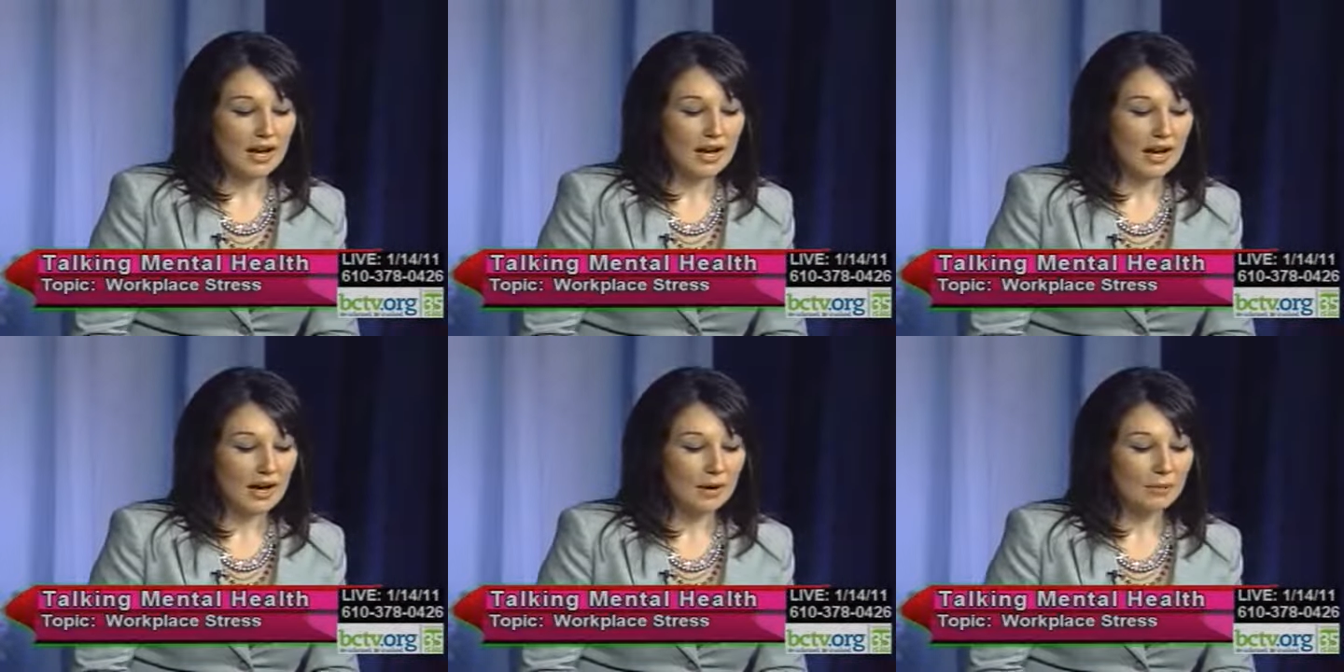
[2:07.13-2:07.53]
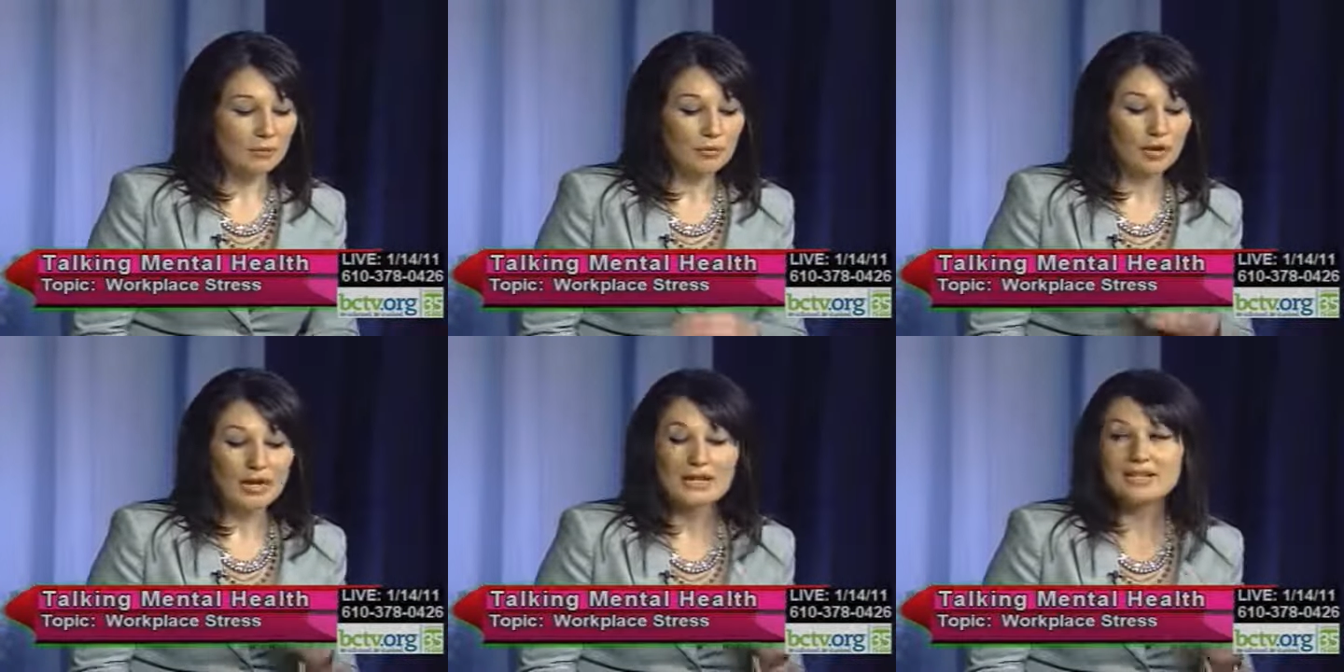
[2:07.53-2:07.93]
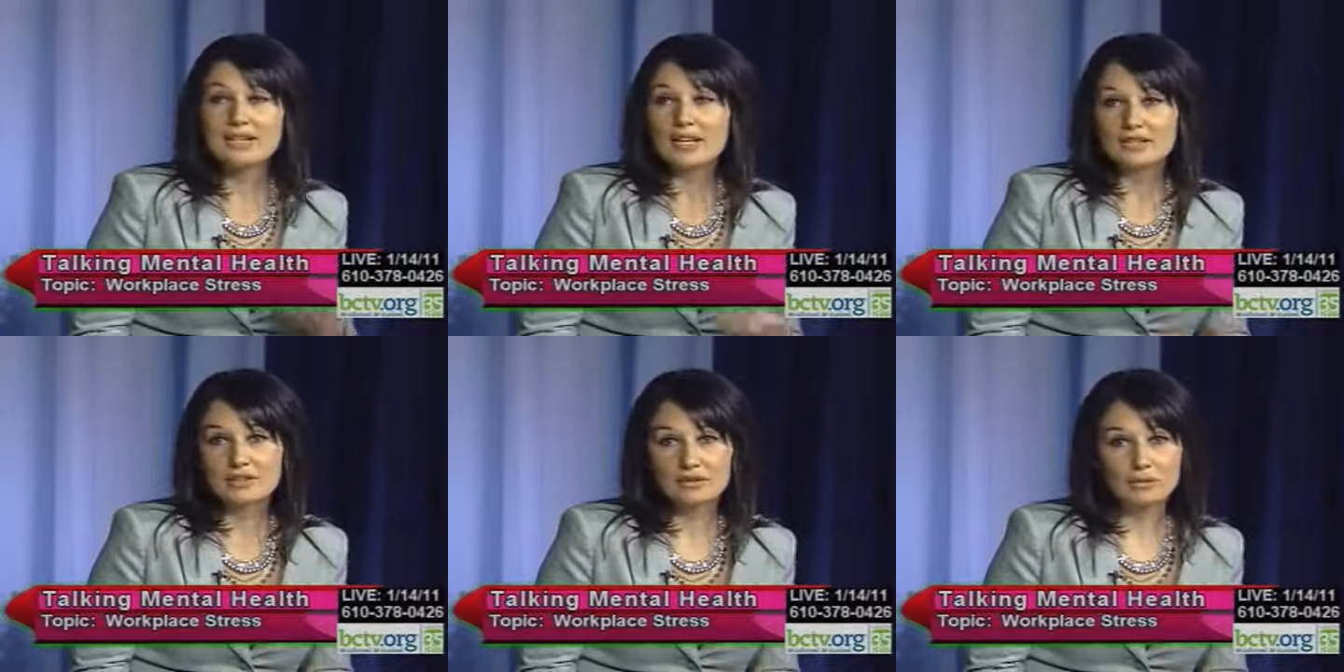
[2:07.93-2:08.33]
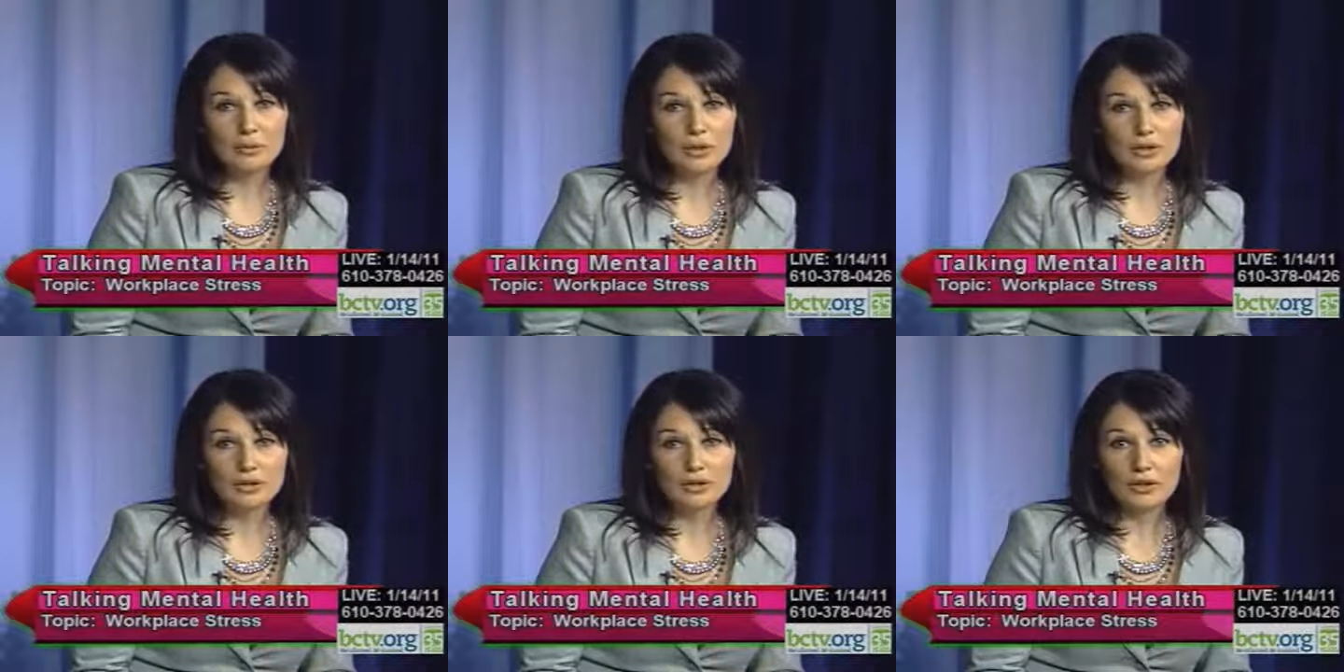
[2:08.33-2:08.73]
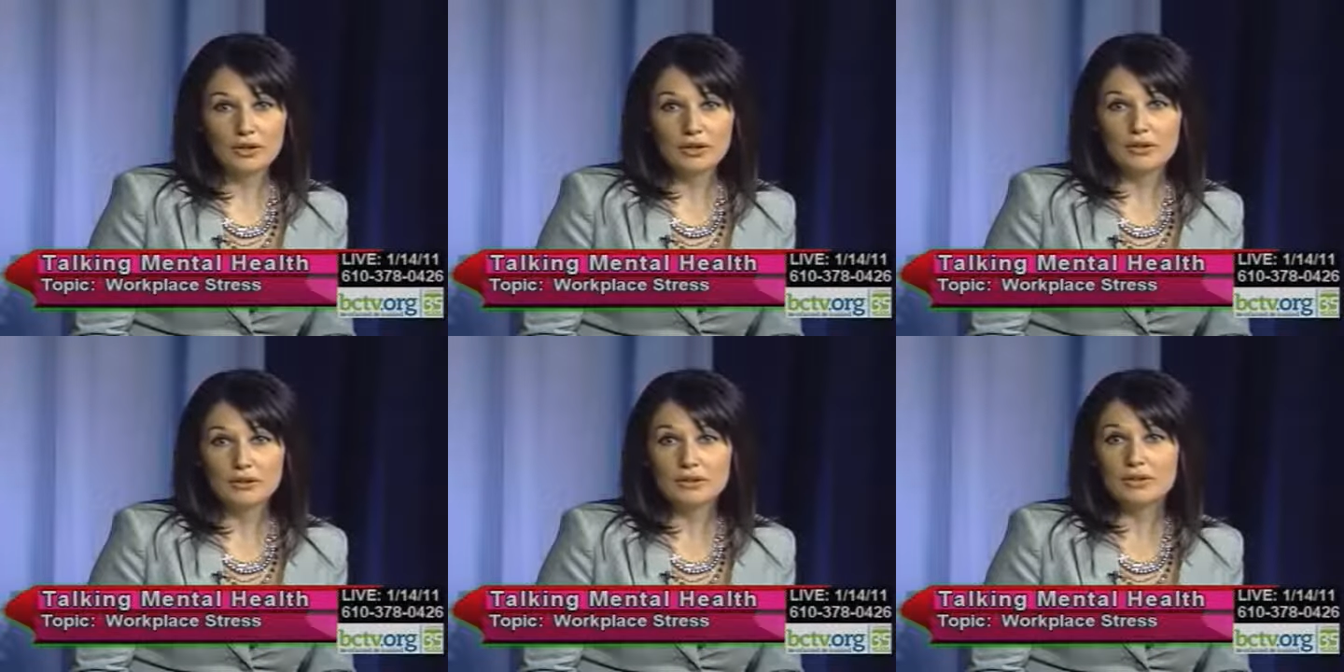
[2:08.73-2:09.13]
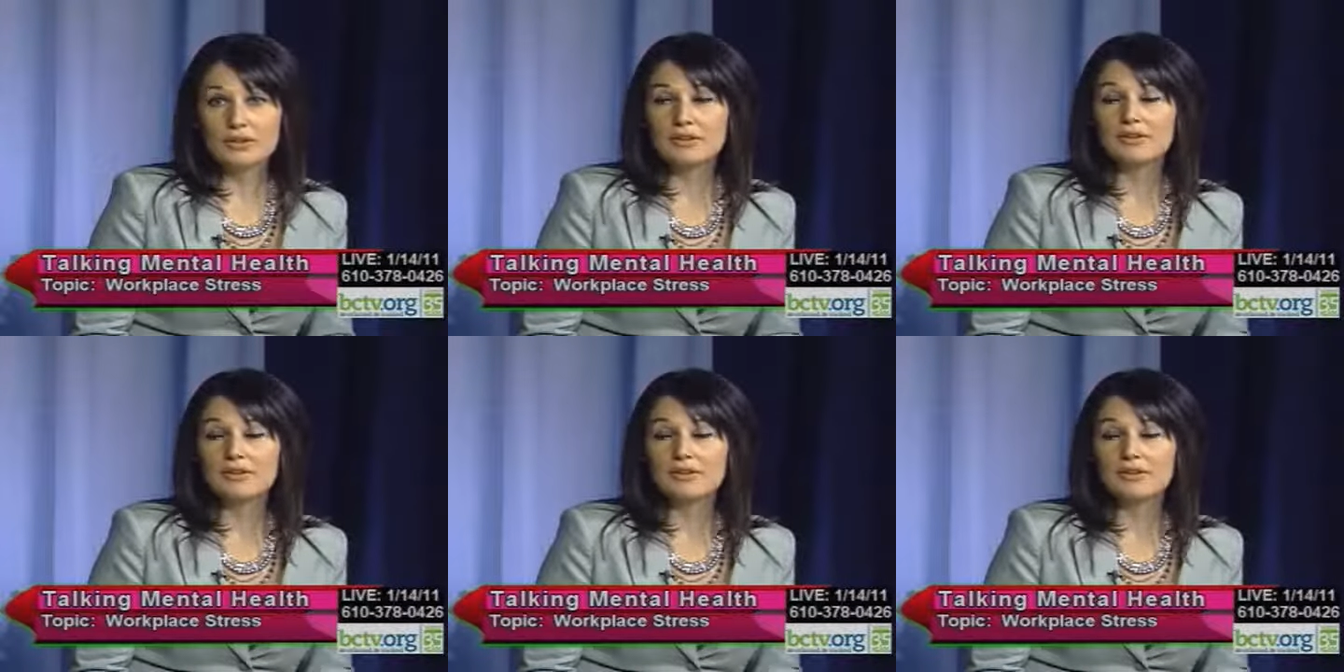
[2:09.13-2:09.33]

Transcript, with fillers: Um, excessive workload,